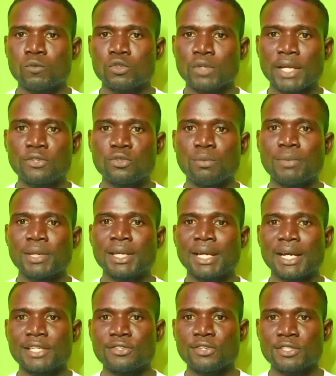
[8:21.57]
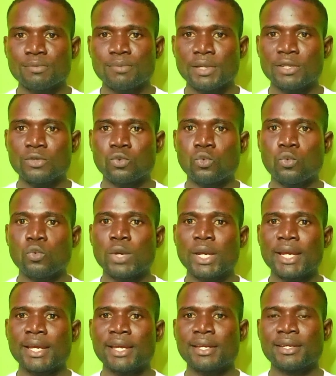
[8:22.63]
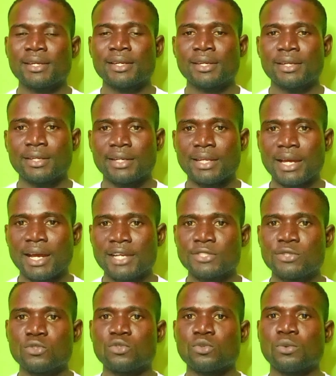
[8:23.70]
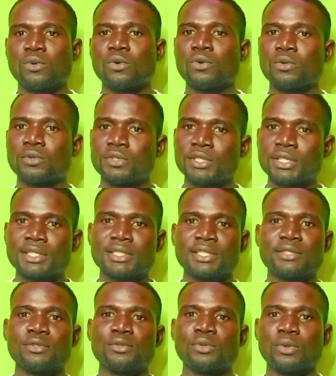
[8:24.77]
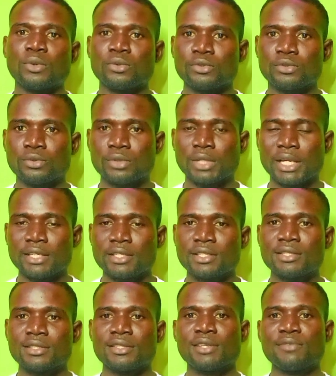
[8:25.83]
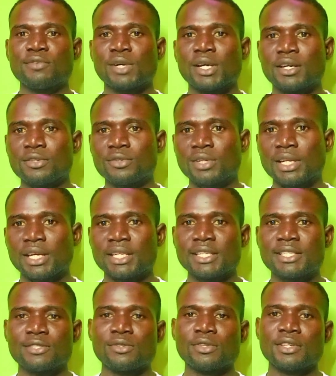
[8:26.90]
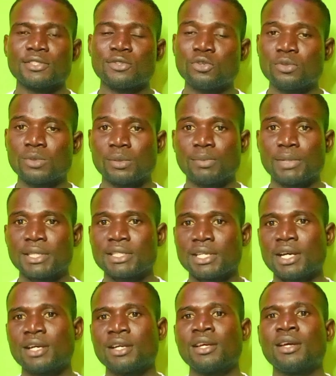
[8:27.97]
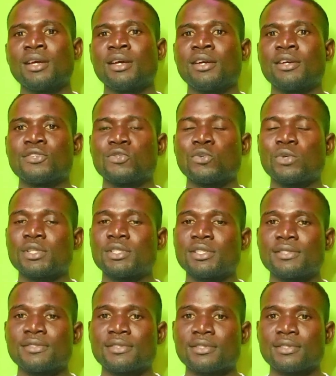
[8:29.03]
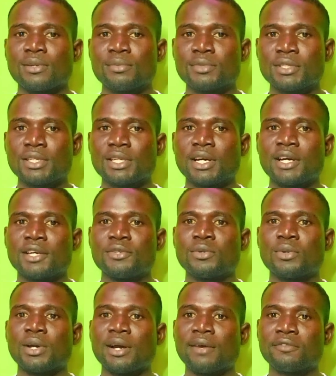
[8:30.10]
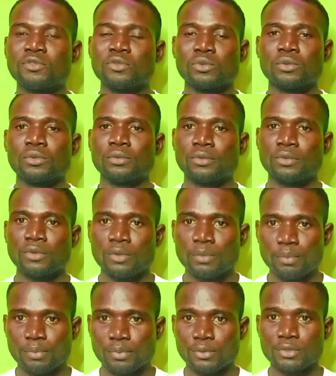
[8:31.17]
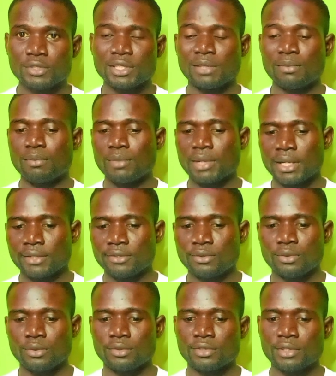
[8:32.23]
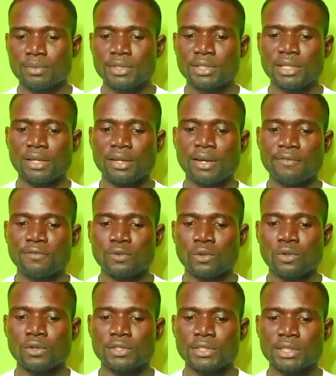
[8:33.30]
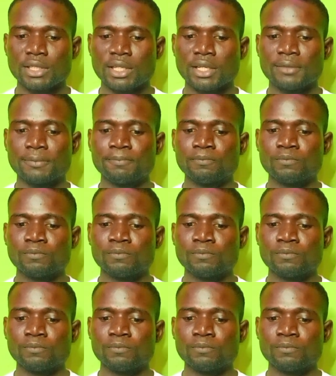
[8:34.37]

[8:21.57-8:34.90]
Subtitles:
try to make adjustment where they ask you to, oh, this thing you do like this, if you can do it like this, it's going to be better. So it is something that you have to put in mind, something that you have to consider.